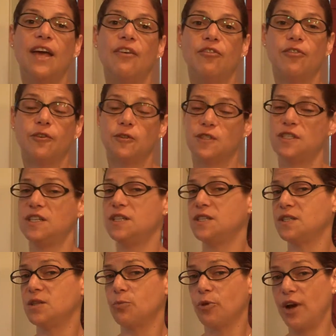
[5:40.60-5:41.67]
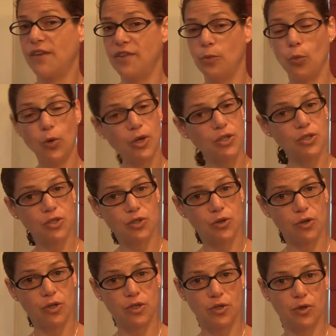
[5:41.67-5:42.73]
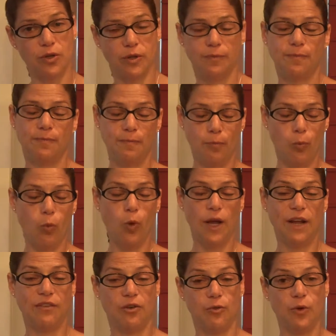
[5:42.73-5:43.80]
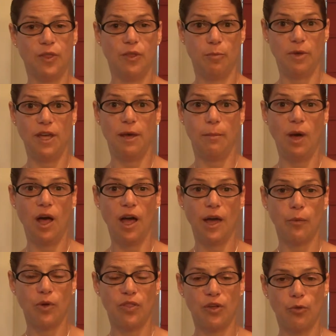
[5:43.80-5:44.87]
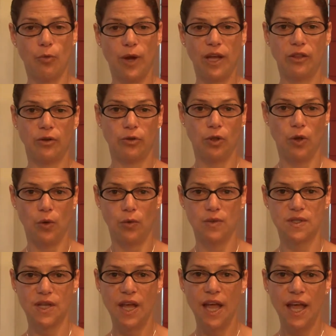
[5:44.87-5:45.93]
versus the private mortgage insurance or whatever with the PMI with their regular loans.